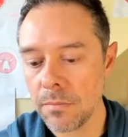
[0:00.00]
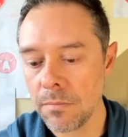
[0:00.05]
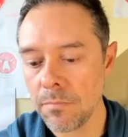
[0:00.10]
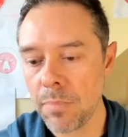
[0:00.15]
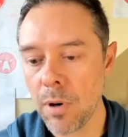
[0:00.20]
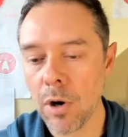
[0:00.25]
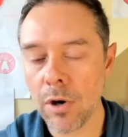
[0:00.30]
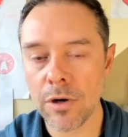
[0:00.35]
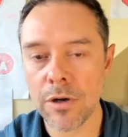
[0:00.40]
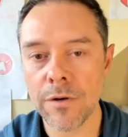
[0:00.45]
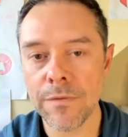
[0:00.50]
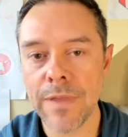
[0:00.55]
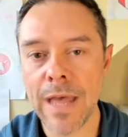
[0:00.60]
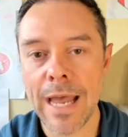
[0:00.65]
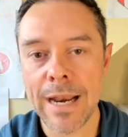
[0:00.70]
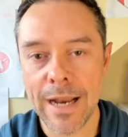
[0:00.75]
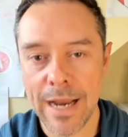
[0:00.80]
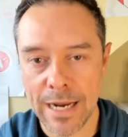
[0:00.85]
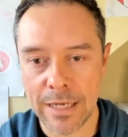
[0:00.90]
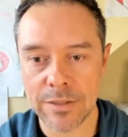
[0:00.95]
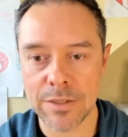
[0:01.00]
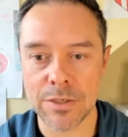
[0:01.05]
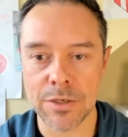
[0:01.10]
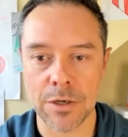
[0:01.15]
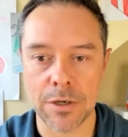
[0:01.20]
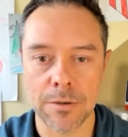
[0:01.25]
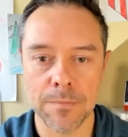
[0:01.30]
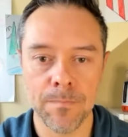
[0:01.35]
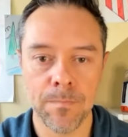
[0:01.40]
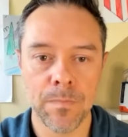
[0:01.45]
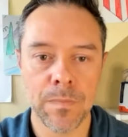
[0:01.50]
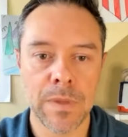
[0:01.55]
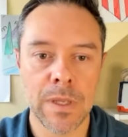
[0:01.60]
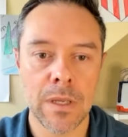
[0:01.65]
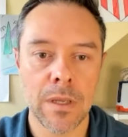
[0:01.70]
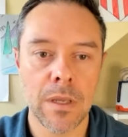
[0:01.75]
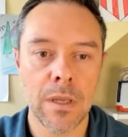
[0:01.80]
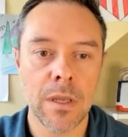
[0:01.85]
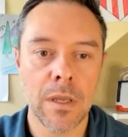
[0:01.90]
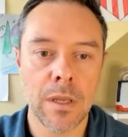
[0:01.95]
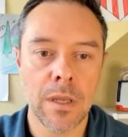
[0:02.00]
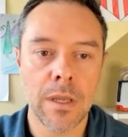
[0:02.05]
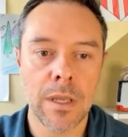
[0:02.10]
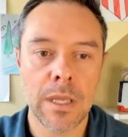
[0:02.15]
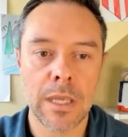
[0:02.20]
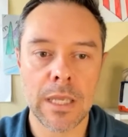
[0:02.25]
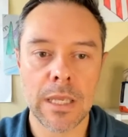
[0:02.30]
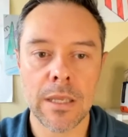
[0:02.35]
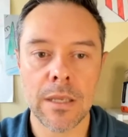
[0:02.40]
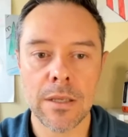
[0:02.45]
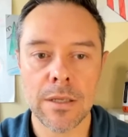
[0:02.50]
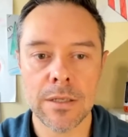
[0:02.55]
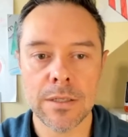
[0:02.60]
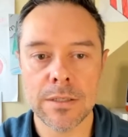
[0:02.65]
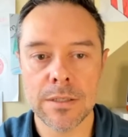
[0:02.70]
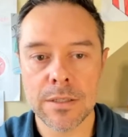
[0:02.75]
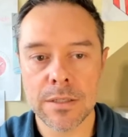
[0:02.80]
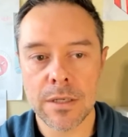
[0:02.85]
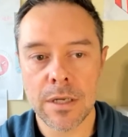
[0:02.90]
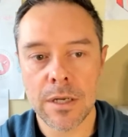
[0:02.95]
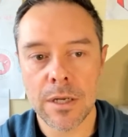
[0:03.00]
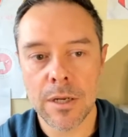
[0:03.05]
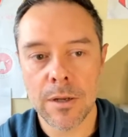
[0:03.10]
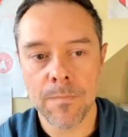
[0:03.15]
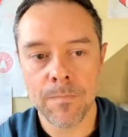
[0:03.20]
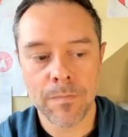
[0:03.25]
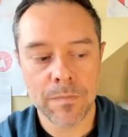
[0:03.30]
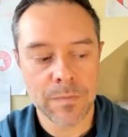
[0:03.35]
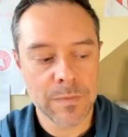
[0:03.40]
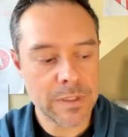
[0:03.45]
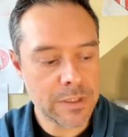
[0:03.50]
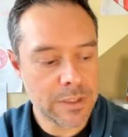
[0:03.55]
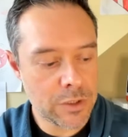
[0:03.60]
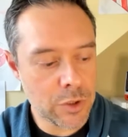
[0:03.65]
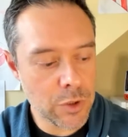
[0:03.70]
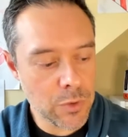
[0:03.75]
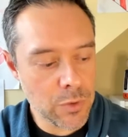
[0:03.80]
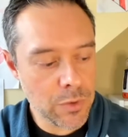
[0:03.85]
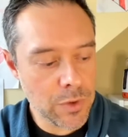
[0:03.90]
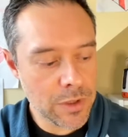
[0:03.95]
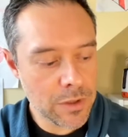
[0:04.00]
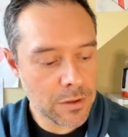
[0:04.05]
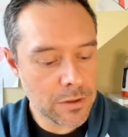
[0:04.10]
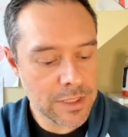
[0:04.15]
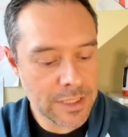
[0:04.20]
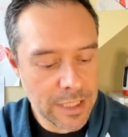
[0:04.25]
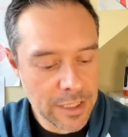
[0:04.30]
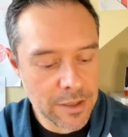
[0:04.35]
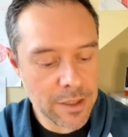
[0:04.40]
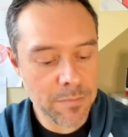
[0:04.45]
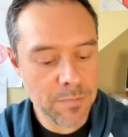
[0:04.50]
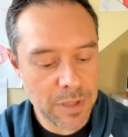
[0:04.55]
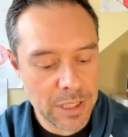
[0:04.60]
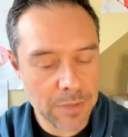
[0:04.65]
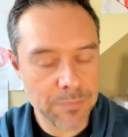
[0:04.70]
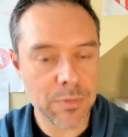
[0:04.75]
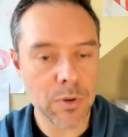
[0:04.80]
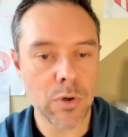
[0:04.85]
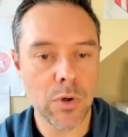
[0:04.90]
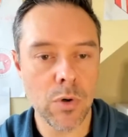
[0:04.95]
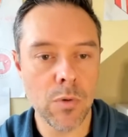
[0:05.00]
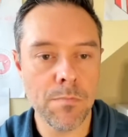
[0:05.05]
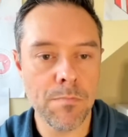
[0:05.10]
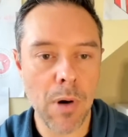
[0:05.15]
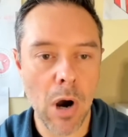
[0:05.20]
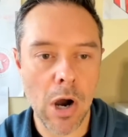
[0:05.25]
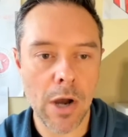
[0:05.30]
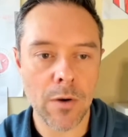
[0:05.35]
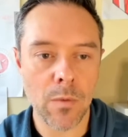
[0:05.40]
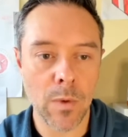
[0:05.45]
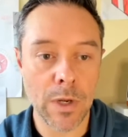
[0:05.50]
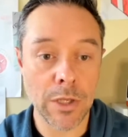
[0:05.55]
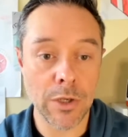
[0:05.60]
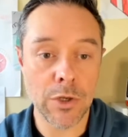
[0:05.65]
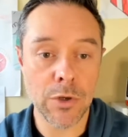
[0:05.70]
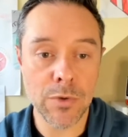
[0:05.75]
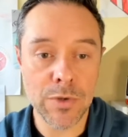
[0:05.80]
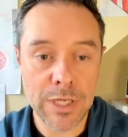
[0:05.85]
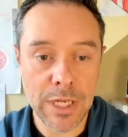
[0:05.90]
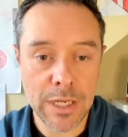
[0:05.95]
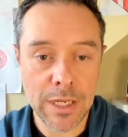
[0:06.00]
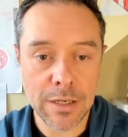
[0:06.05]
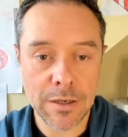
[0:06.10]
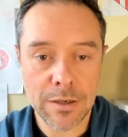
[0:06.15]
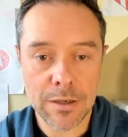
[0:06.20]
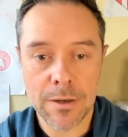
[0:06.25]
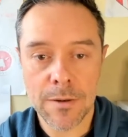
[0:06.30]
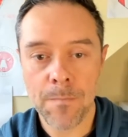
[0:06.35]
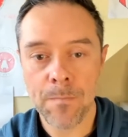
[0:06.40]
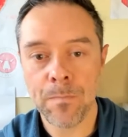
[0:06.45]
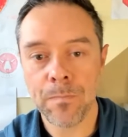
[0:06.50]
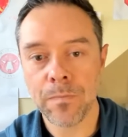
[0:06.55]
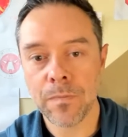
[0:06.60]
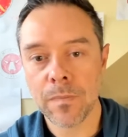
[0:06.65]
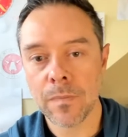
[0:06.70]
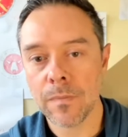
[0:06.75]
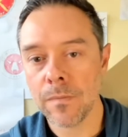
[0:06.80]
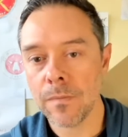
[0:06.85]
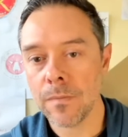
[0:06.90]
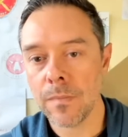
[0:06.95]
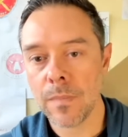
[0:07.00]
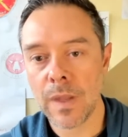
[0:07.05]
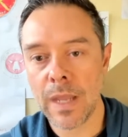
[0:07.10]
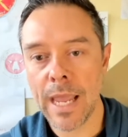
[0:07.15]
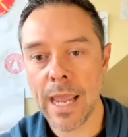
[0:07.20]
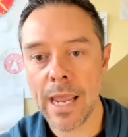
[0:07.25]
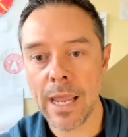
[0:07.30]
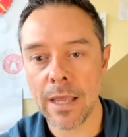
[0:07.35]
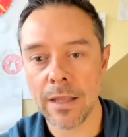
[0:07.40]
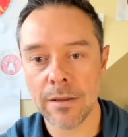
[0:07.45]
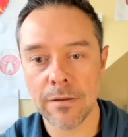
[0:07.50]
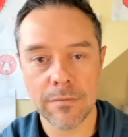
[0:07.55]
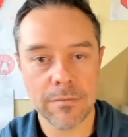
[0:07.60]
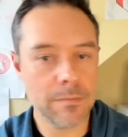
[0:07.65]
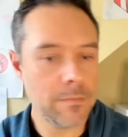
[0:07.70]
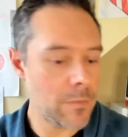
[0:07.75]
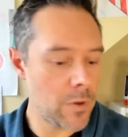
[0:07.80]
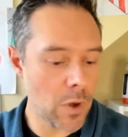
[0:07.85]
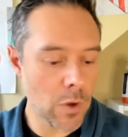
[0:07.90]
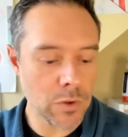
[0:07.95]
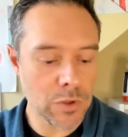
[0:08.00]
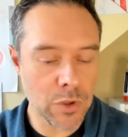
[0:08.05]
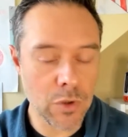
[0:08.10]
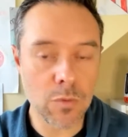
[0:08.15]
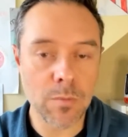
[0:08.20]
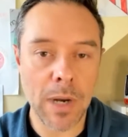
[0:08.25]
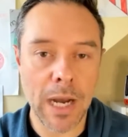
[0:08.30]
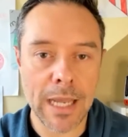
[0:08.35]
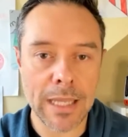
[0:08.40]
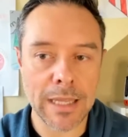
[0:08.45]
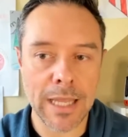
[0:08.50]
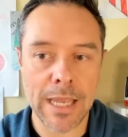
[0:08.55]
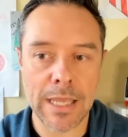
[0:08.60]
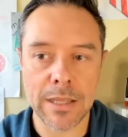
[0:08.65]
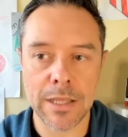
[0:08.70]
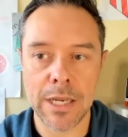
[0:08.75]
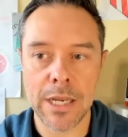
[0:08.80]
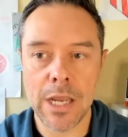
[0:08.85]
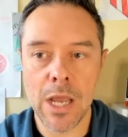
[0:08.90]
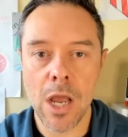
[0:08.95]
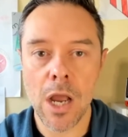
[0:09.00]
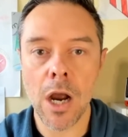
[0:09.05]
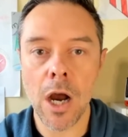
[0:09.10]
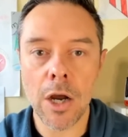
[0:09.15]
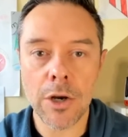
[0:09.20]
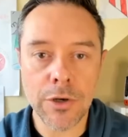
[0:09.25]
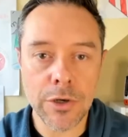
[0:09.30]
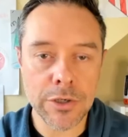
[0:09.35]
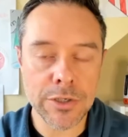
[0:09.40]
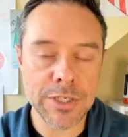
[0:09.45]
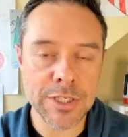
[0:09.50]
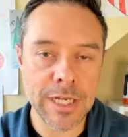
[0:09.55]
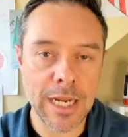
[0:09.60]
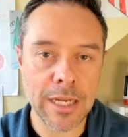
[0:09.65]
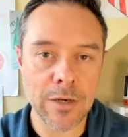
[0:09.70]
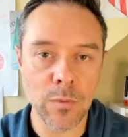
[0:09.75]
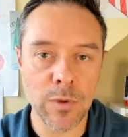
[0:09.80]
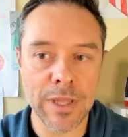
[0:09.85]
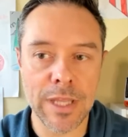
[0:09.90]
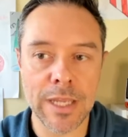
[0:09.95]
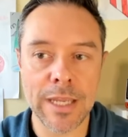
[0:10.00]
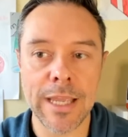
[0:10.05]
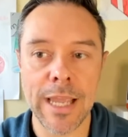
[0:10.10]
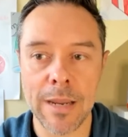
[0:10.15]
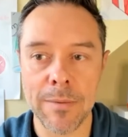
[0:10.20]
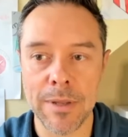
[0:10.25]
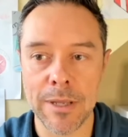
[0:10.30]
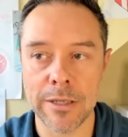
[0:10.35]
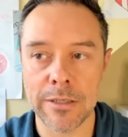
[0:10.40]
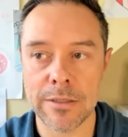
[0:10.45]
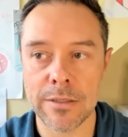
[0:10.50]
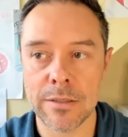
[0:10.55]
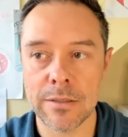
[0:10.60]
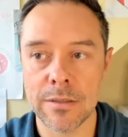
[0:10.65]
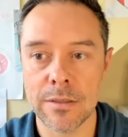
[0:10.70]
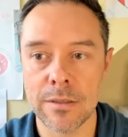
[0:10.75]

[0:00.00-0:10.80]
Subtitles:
part of that answer is did the people who bought when you did and those who buy lately understand what the game is?